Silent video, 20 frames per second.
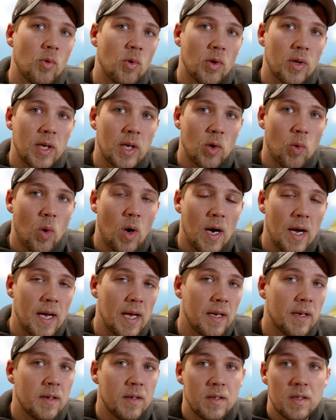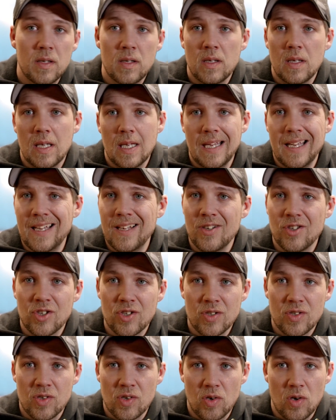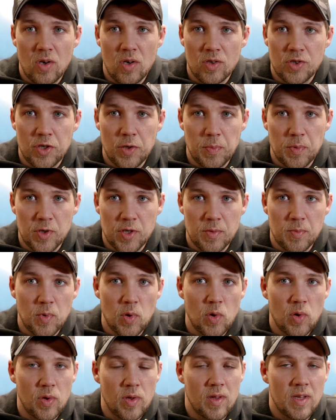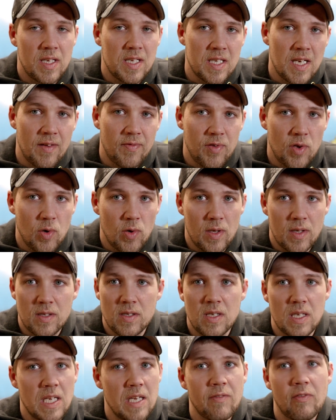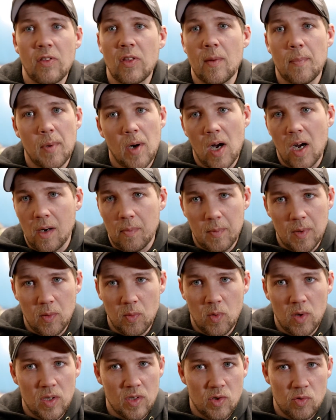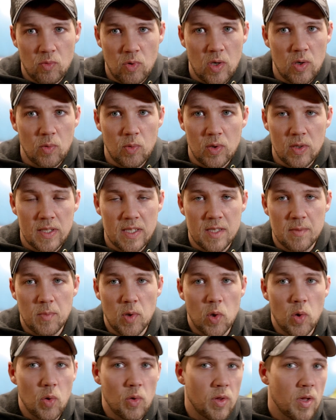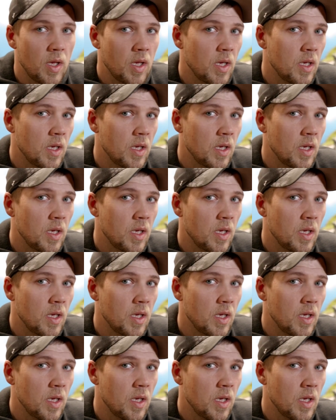really quiet. Engines are all super smooth in these F units. Even the Bachmann ones run really smooth.